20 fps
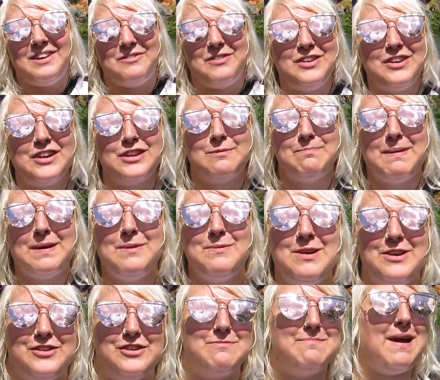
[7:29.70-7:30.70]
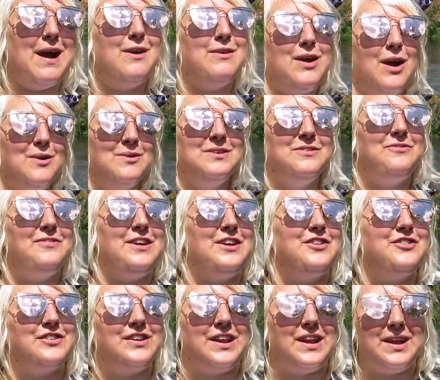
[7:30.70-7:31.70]
If you've just been wishing about going
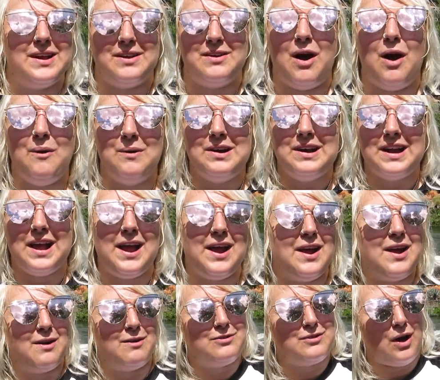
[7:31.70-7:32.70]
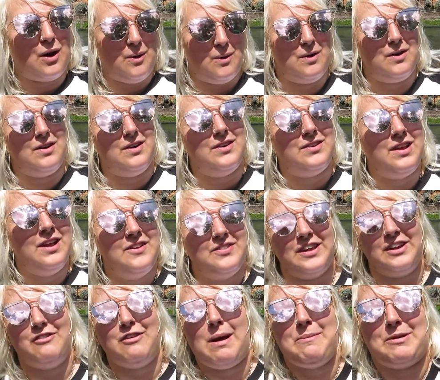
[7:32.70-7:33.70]
fishing and going outdoors,
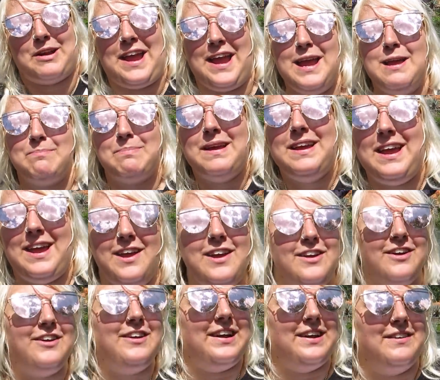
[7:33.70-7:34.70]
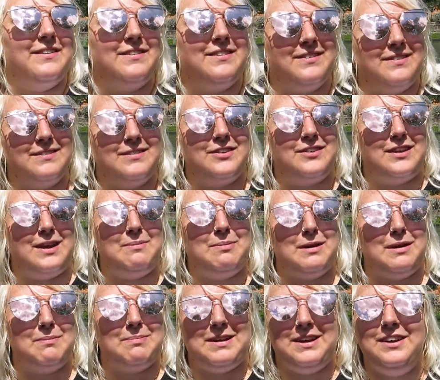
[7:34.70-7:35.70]
then grab your camping gear and step
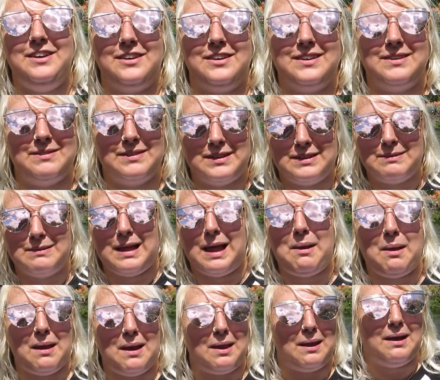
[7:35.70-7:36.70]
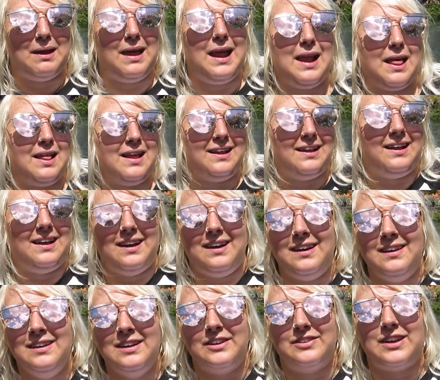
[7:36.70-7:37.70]
up here. Blah, blah, blah
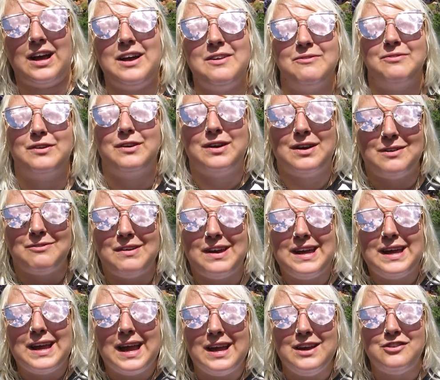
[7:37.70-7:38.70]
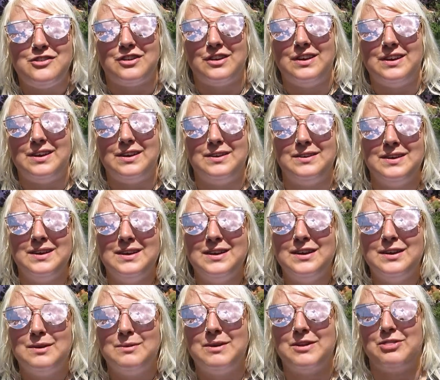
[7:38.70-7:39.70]
time for a
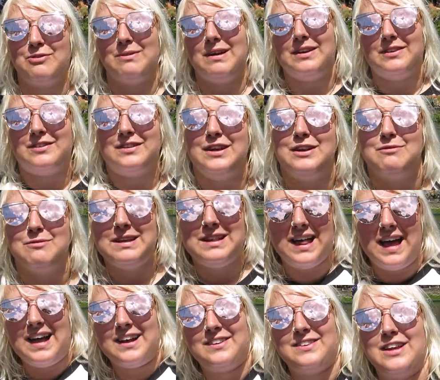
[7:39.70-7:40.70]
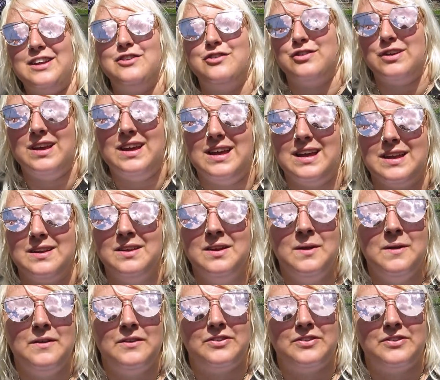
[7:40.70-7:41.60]
vacation with rest and relaxation.